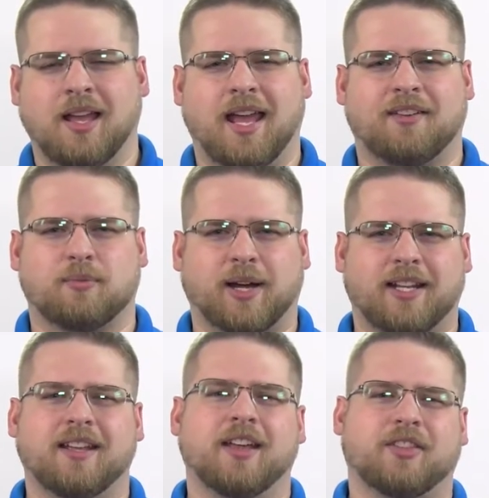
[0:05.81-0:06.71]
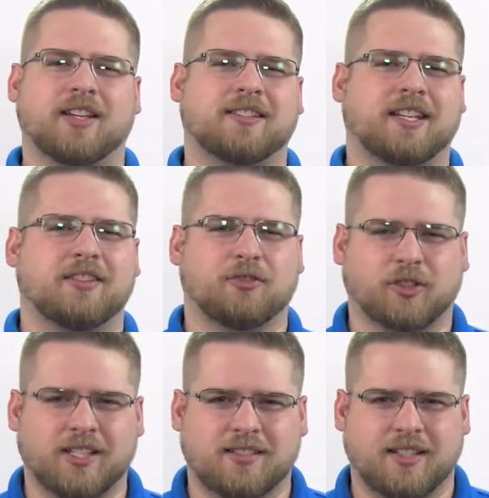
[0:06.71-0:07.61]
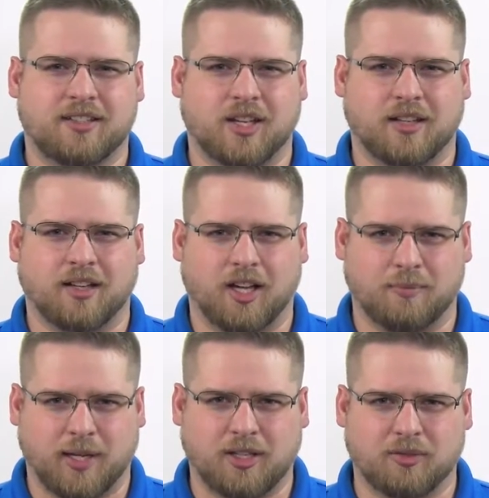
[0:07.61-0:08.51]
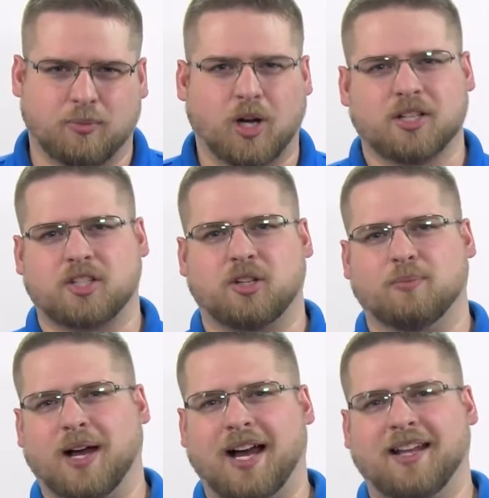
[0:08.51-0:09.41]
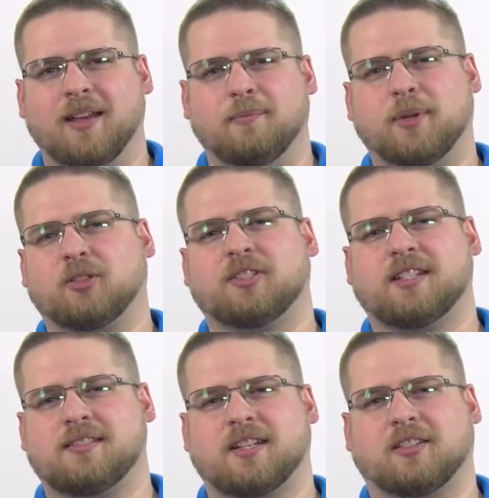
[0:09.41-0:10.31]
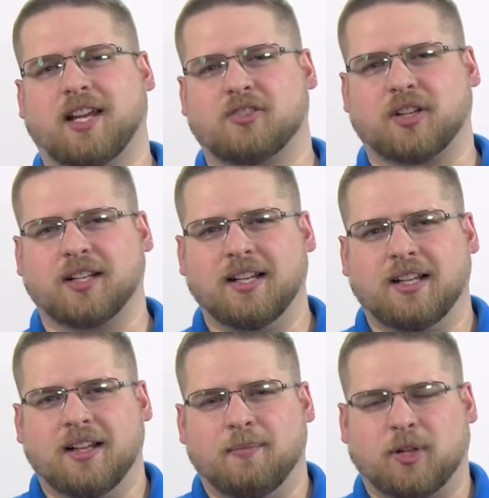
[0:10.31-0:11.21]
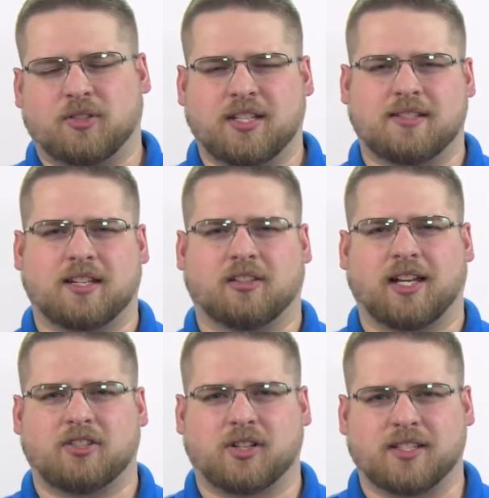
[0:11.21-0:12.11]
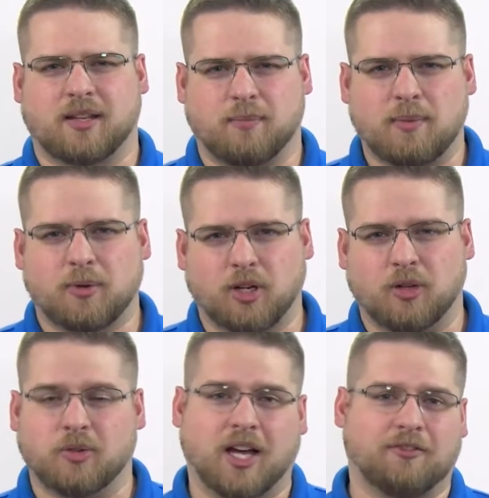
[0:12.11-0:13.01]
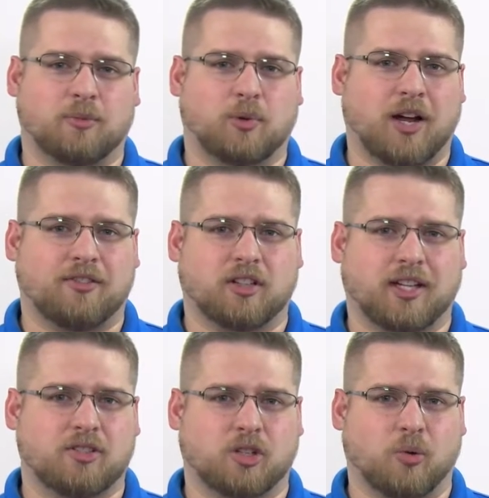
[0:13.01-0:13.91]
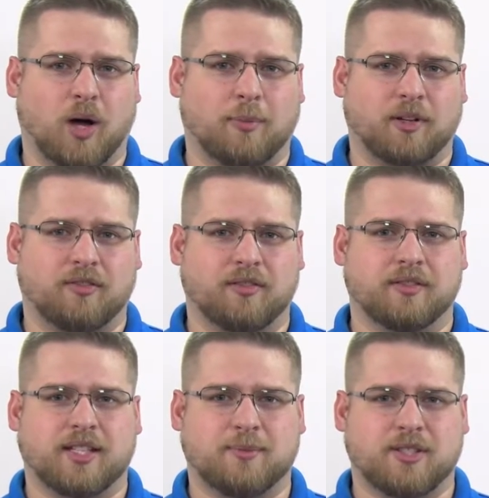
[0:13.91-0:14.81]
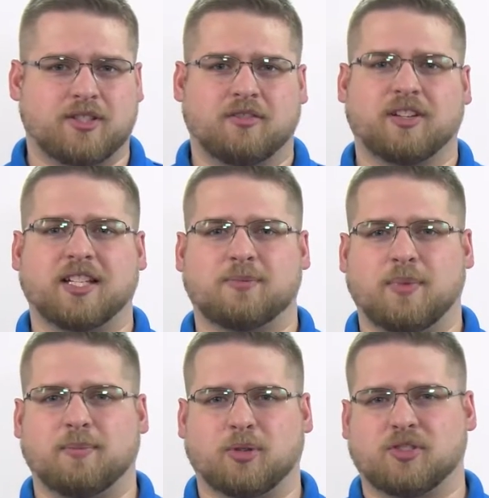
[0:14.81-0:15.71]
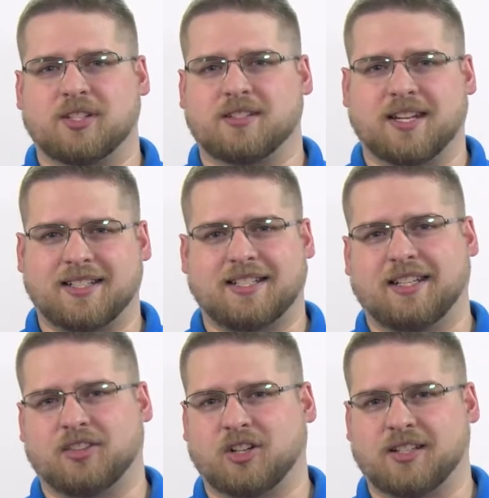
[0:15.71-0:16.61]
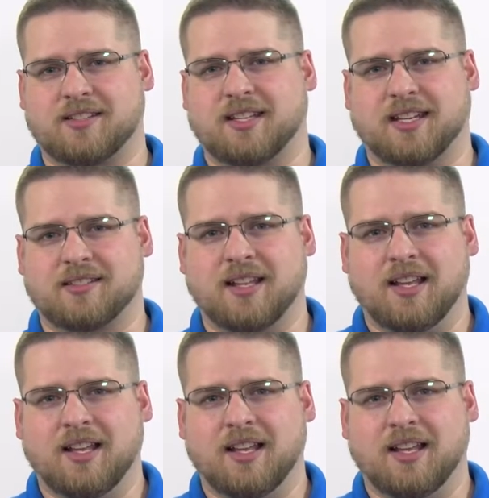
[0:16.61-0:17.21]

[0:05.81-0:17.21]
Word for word: Hey everybody, thanks again for listening to Unmetered brought to you by Middle Tennessee Electric. Middle Tennessee Electric is a member owned not for profit electric cooperative that's been serving its members since 1936.